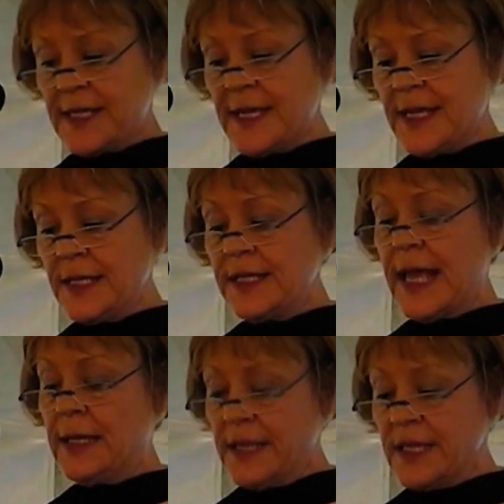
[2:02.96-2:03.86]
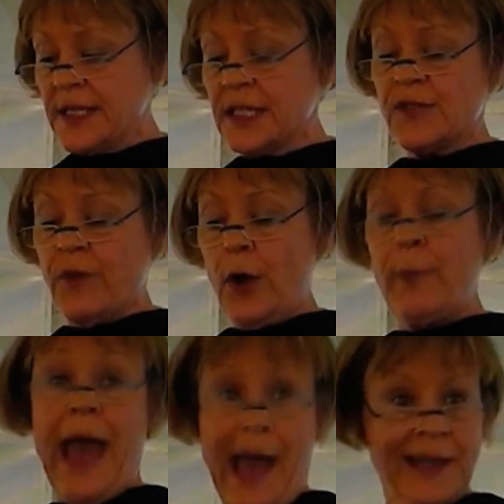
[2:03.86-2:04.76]
extends at least as far
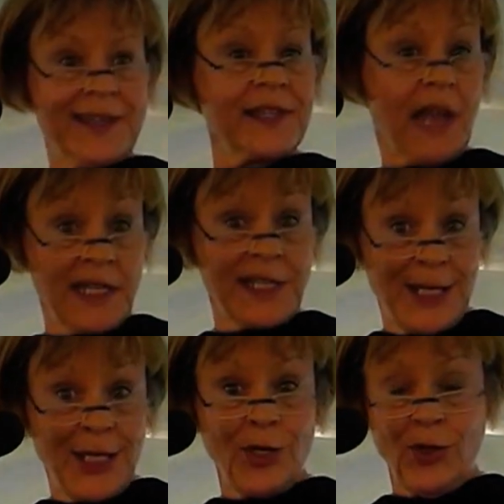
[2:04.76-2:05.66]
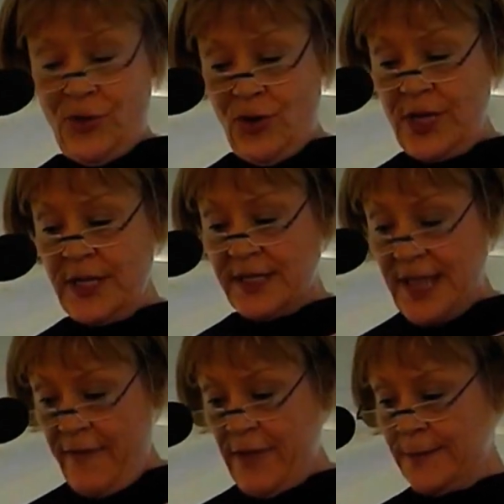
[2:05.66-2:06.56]
back as
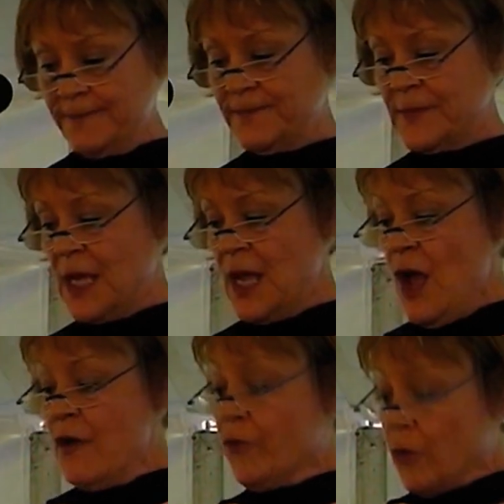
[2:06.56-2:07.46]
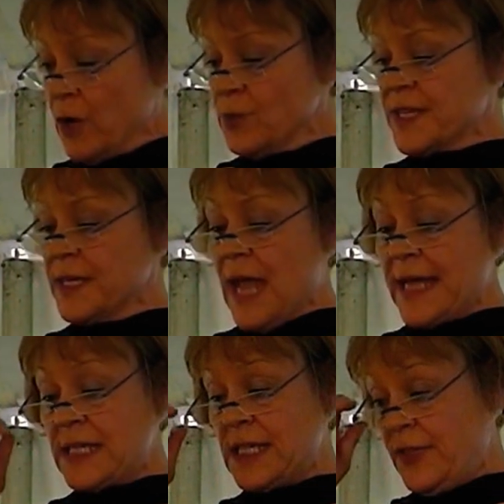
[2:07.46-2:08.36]
1937. For it was in
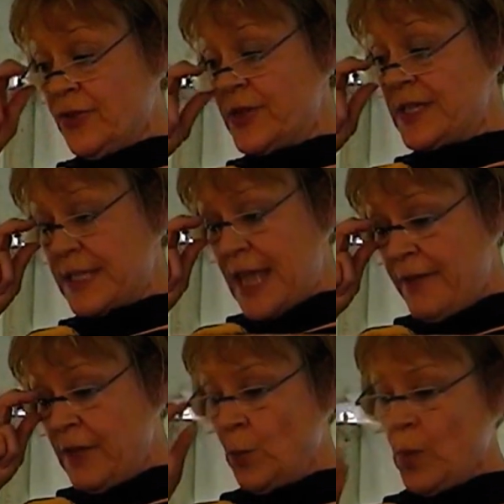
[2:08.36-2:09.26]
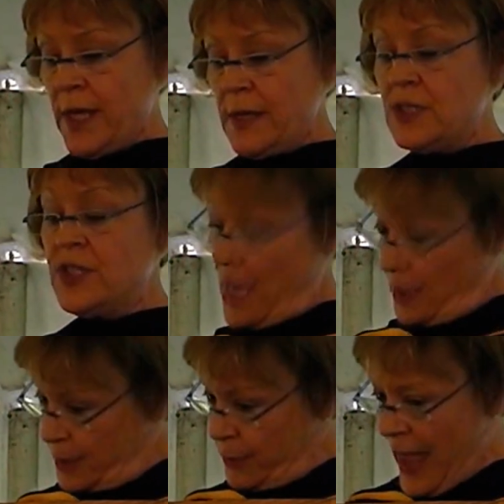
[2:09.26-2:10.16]
1937 when
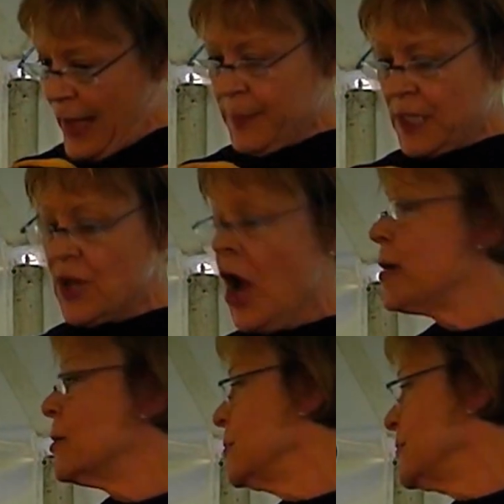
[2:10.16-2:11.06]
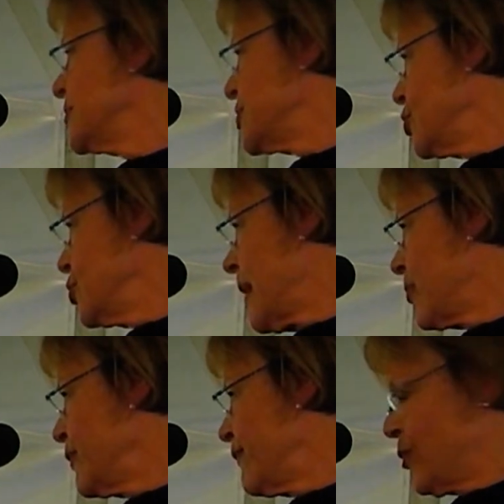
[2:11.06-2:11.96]
Duncan Black MacDonald, to whom I
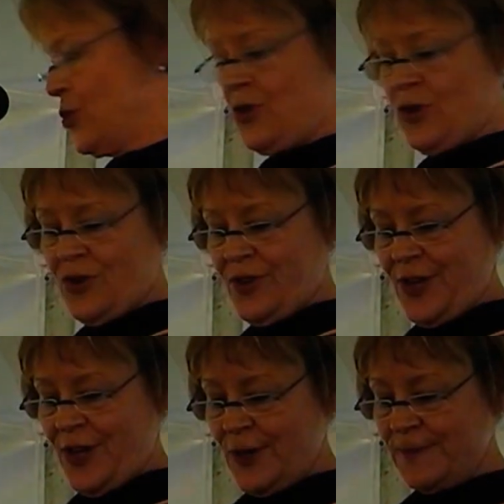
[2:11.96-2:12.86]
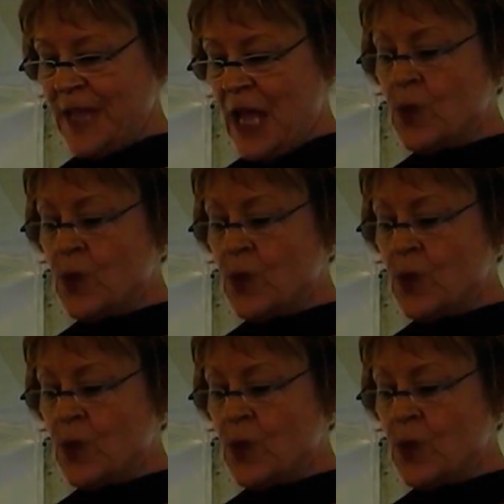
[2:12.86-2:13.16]
referred earlier,